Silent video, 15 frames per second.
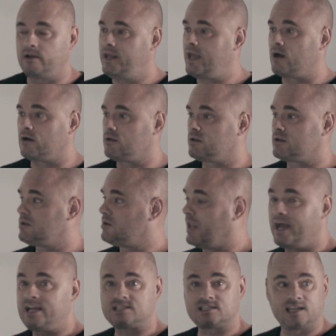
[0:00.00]
Yeah,
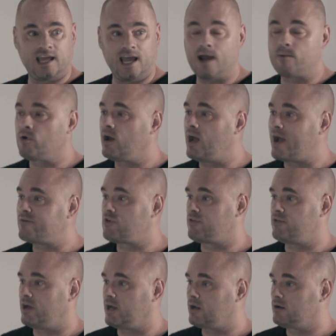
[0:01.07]
lights, camera,
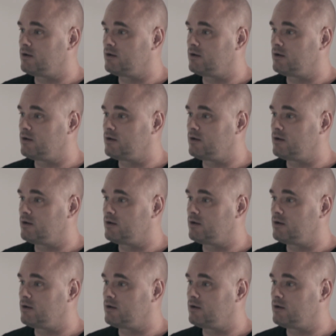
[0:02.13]
everything.